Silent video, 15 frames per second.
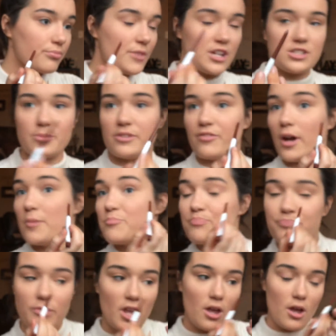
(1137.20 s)
That should be fine.
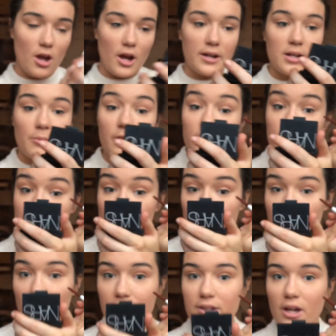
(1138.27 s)
All right, now we're gonna do
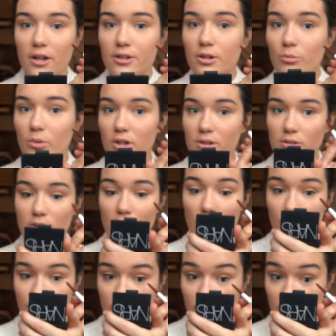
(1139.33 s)
it on the other one.
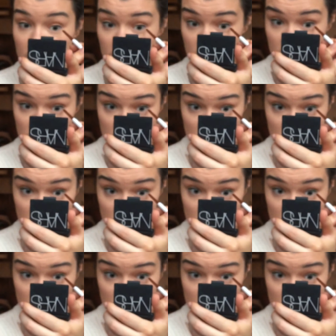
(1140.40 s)
Hopefully you guys can